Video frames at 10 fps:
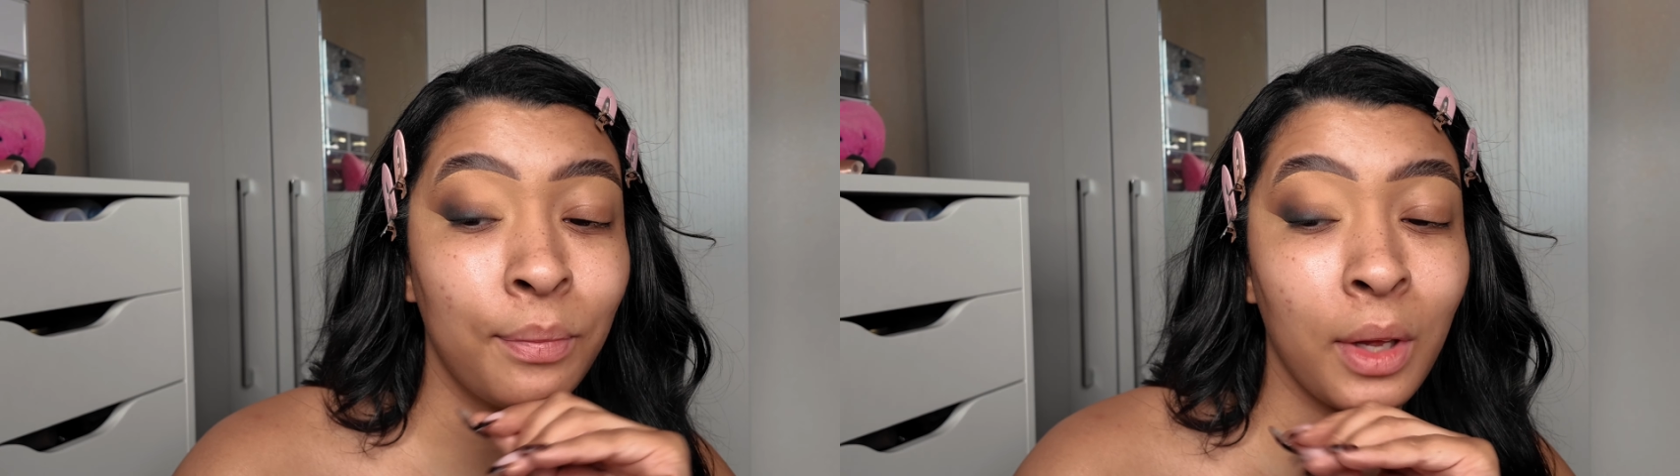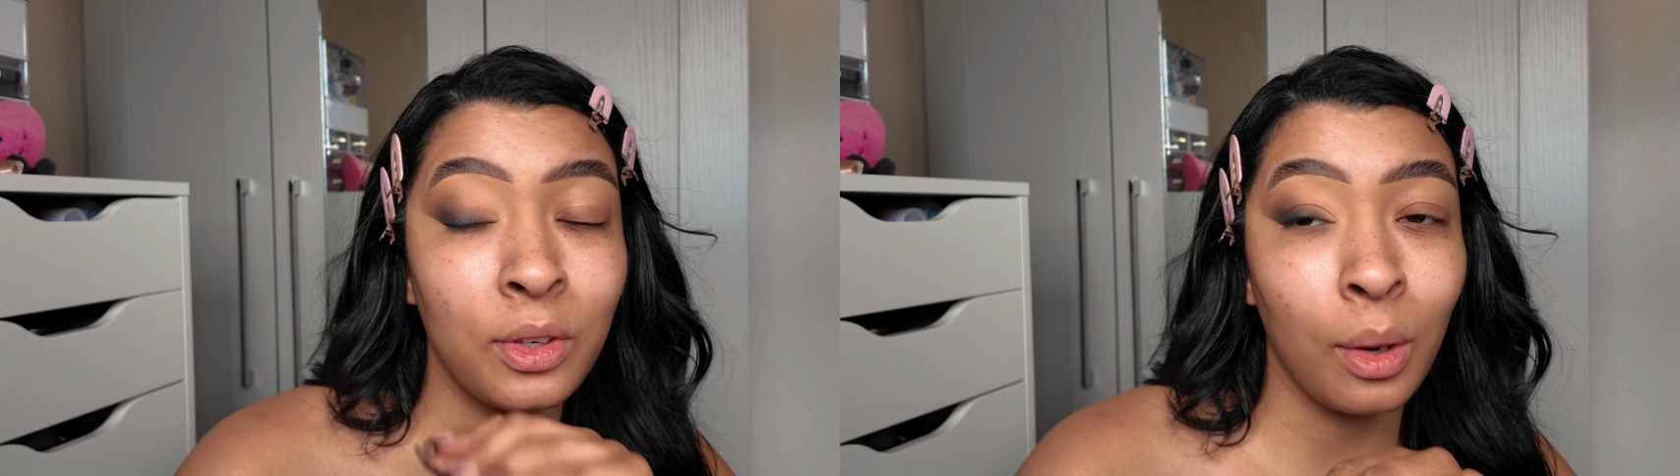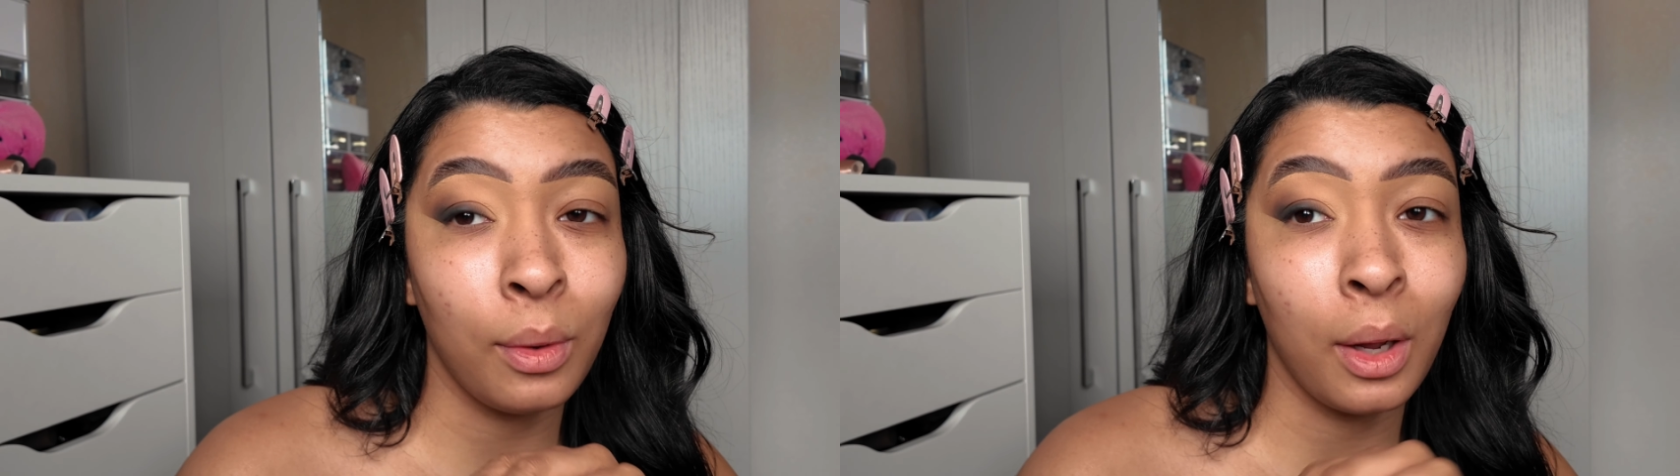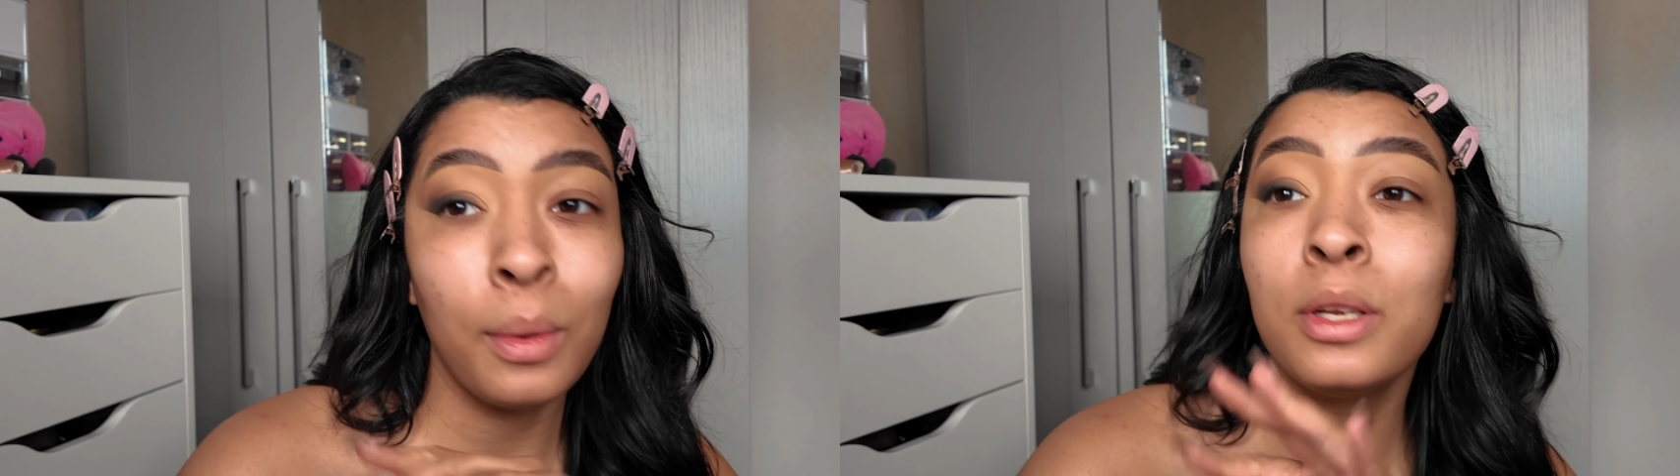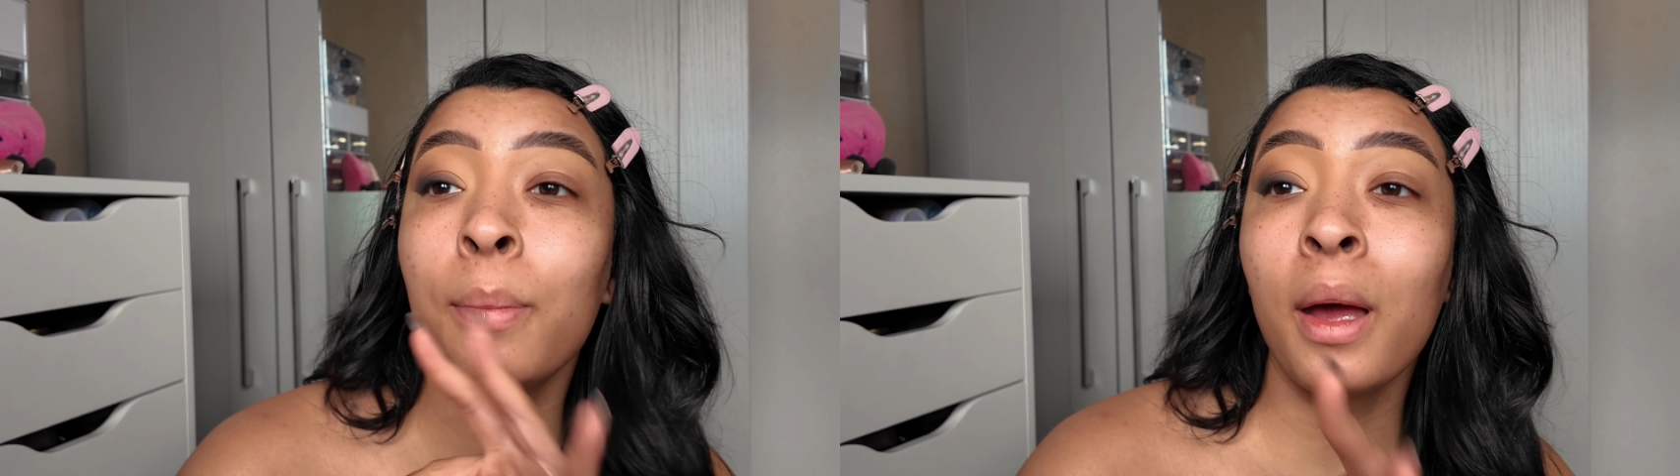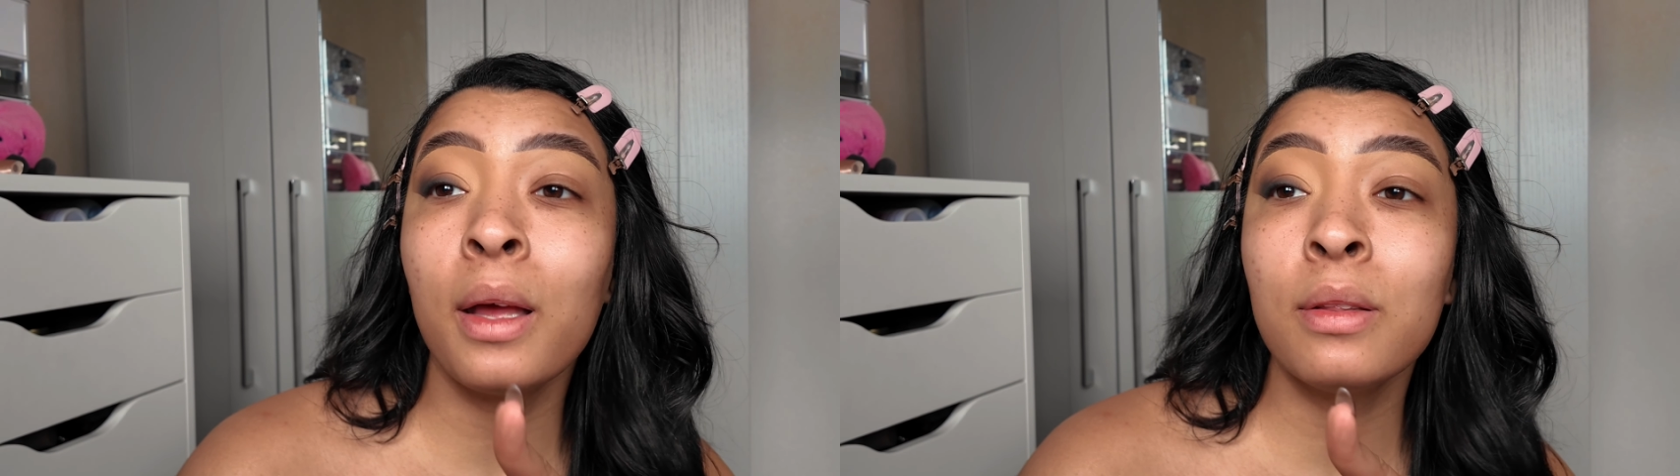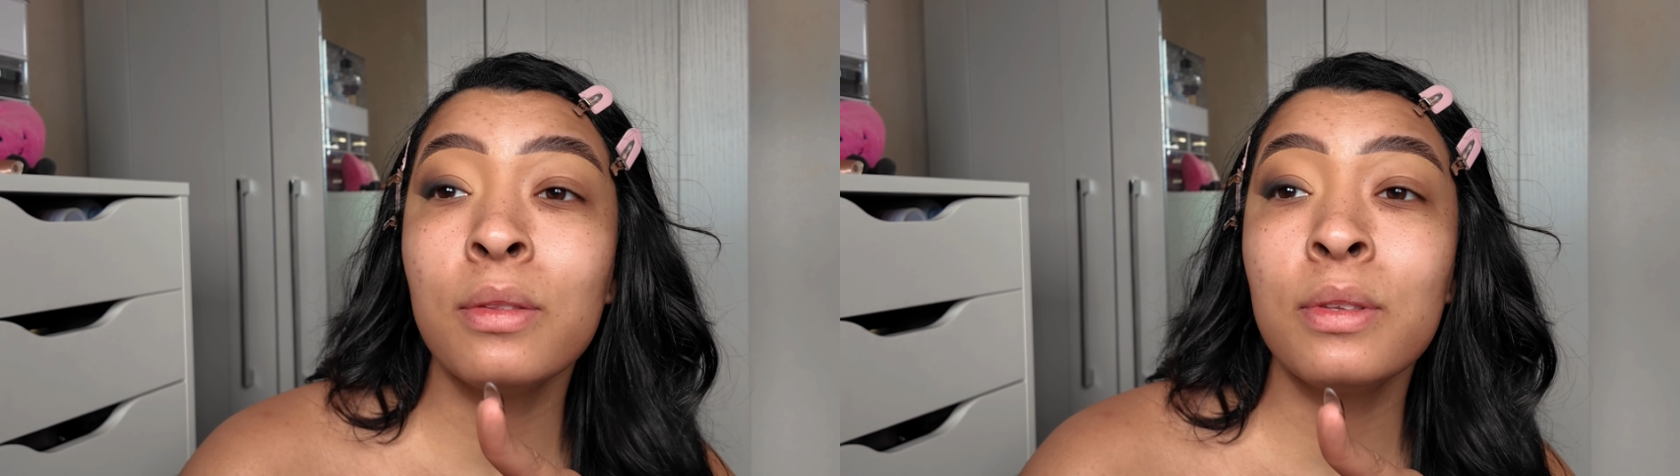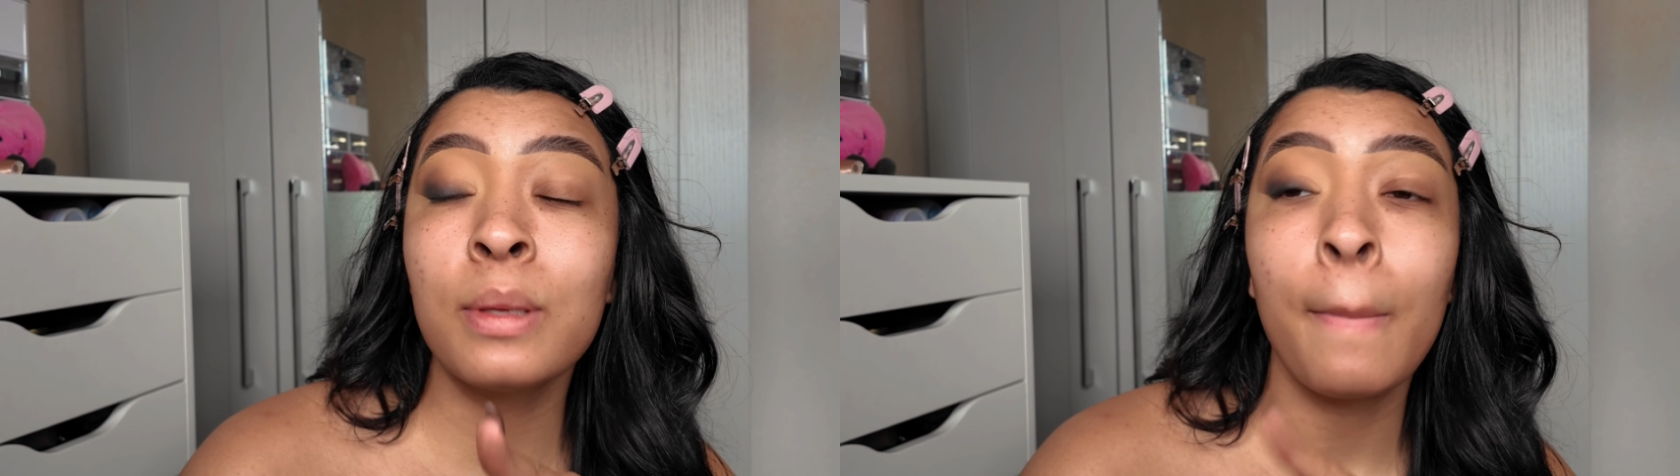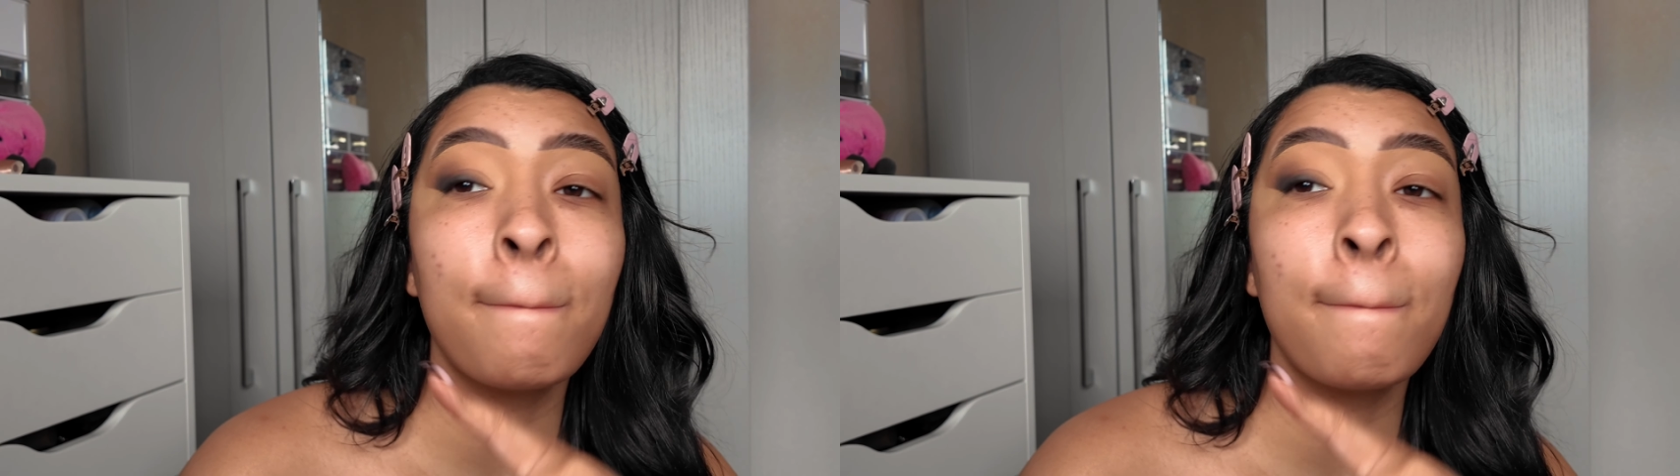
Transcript: I don't know. It depends.